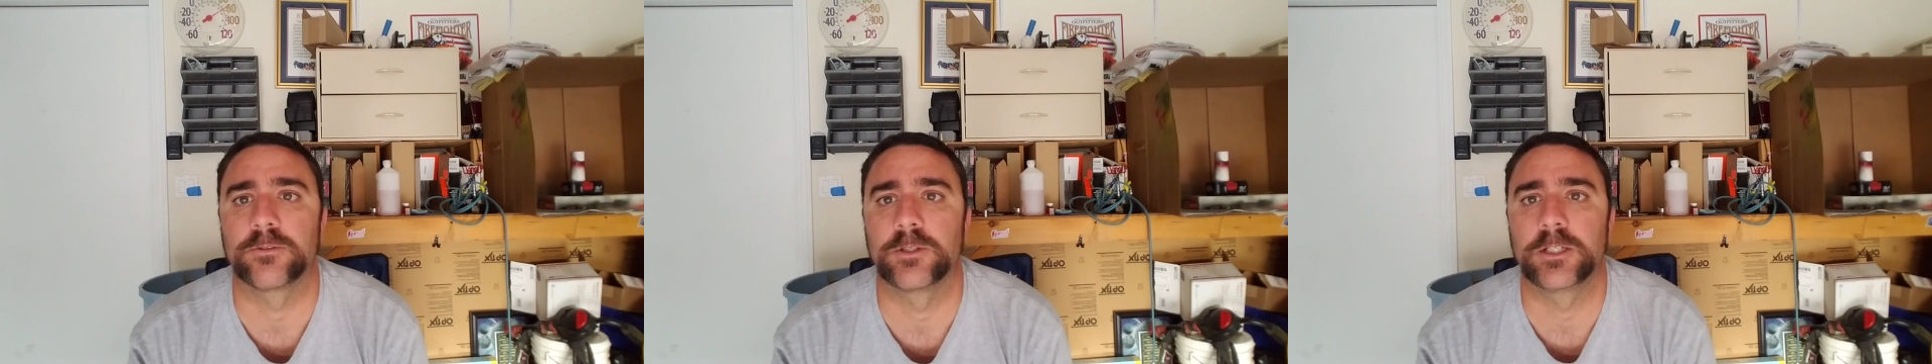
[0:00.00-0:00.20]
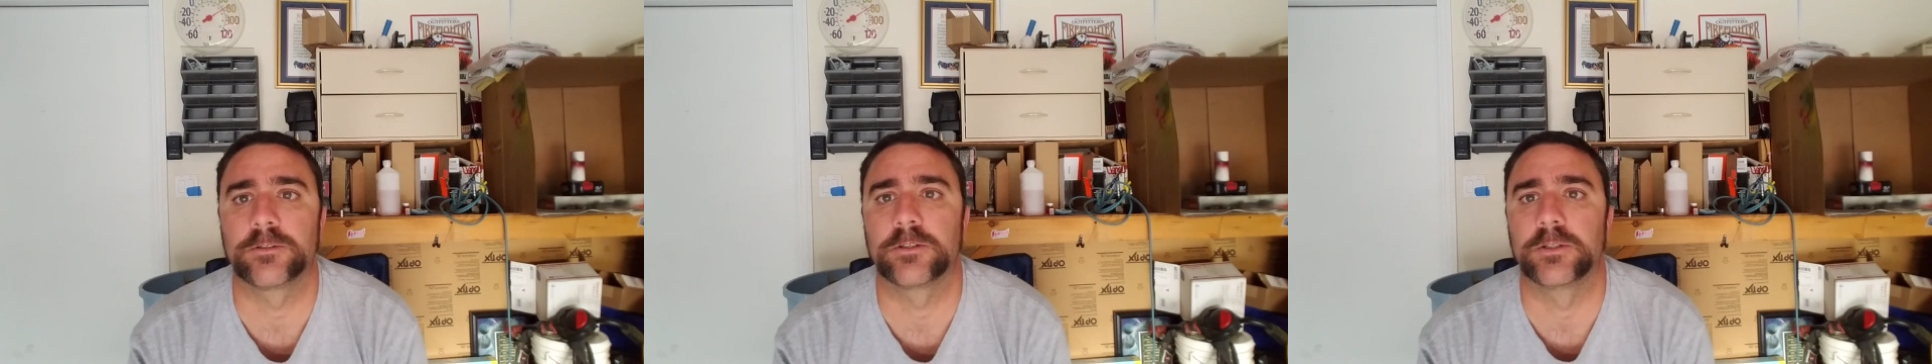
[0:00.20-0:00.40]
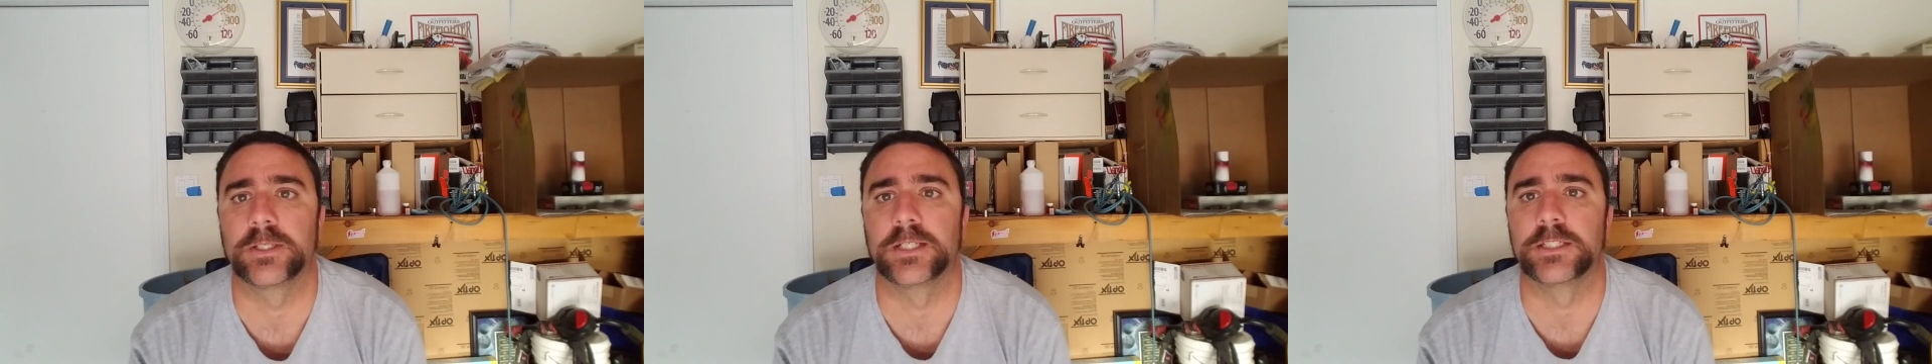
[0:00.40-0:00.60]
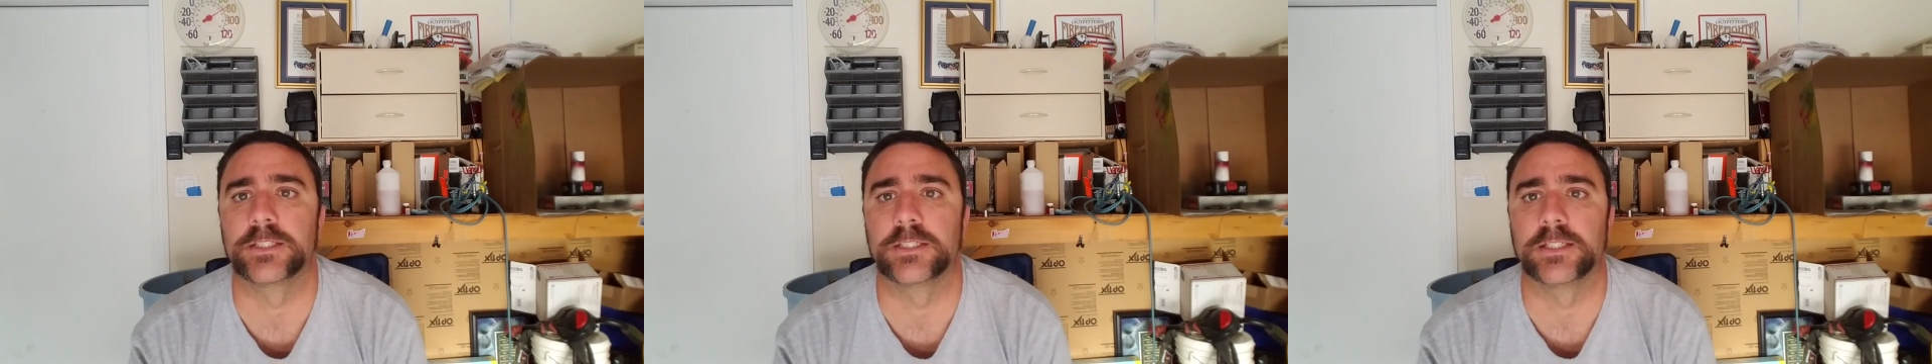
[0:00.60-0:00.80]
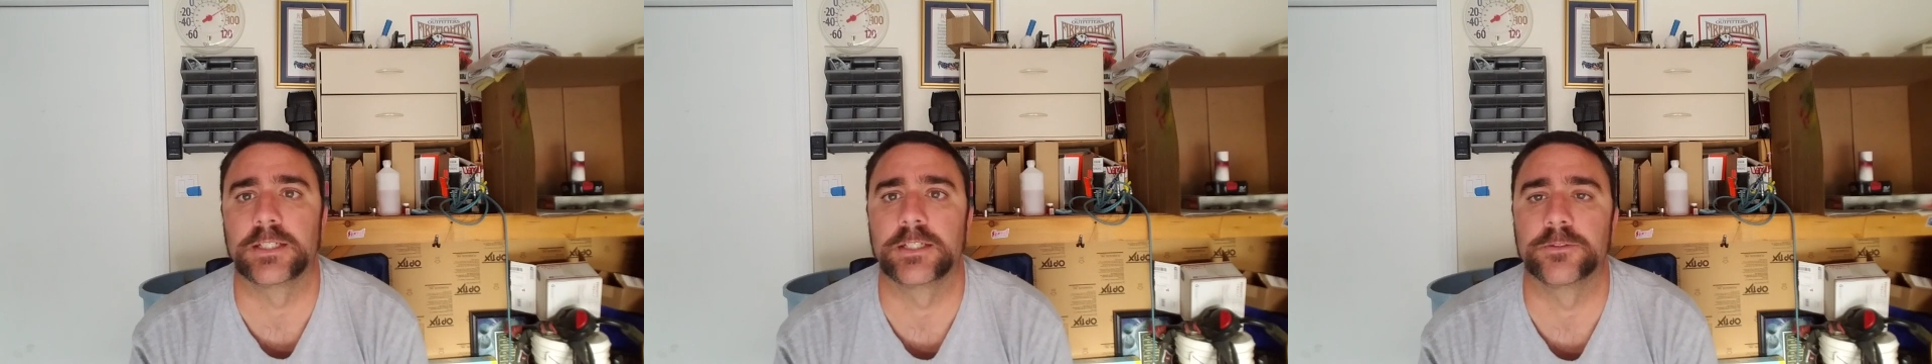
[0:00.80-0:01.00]
Railroad
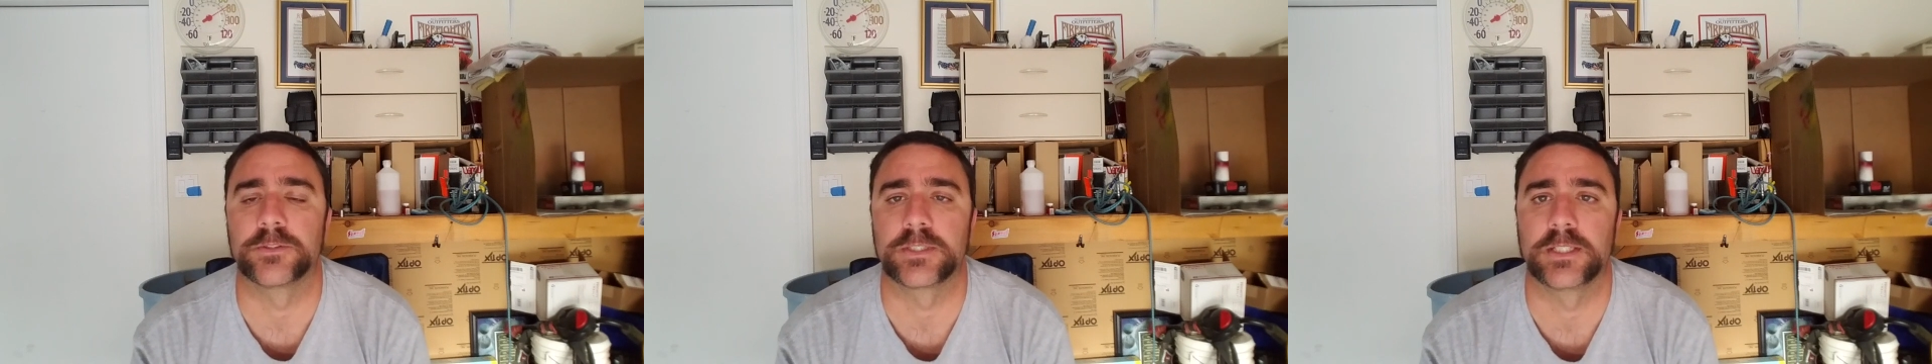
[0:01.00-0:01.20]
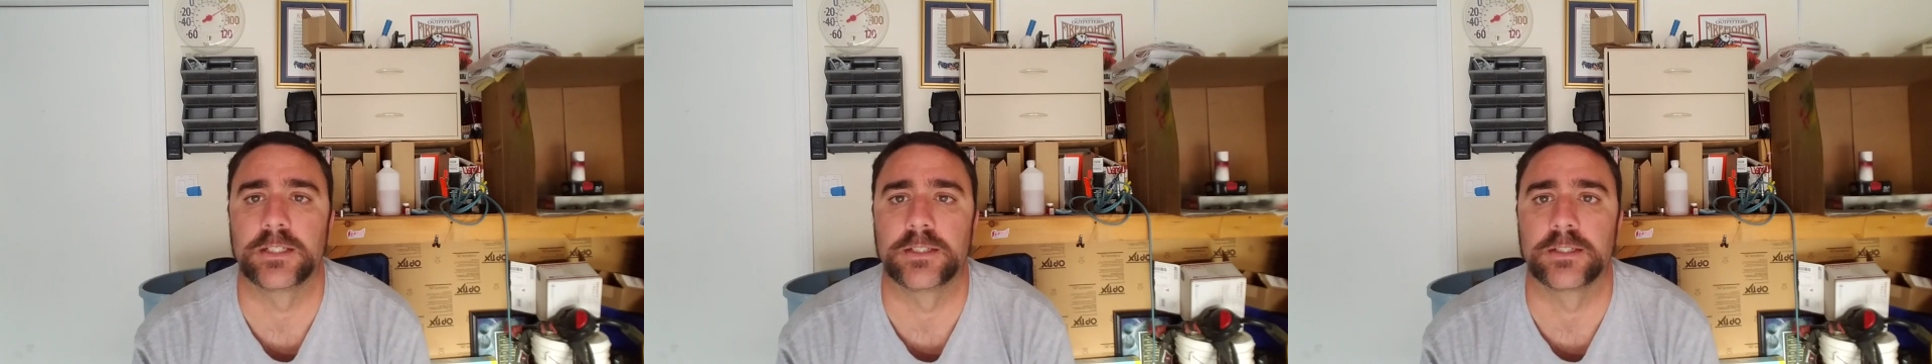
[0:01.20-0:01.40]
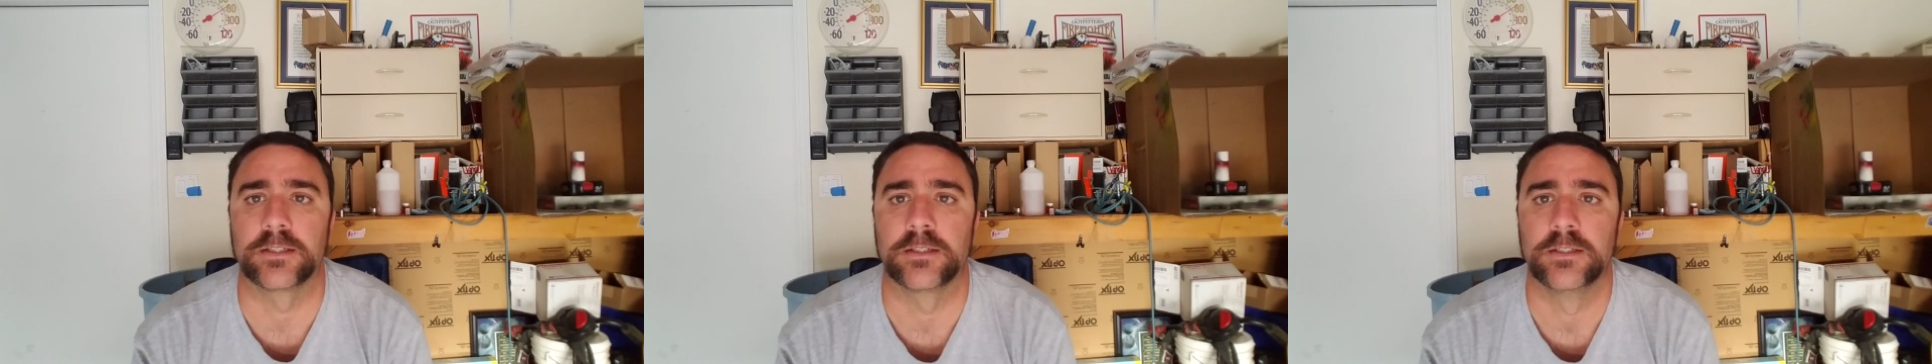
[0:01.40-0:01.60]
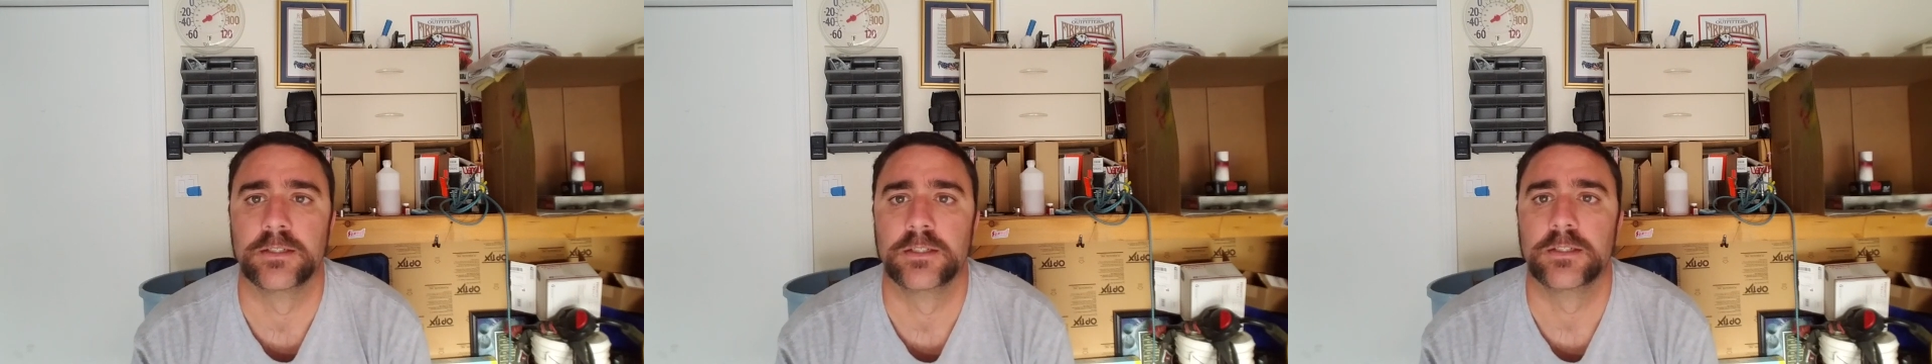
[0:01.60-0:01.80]
engine that he was selling.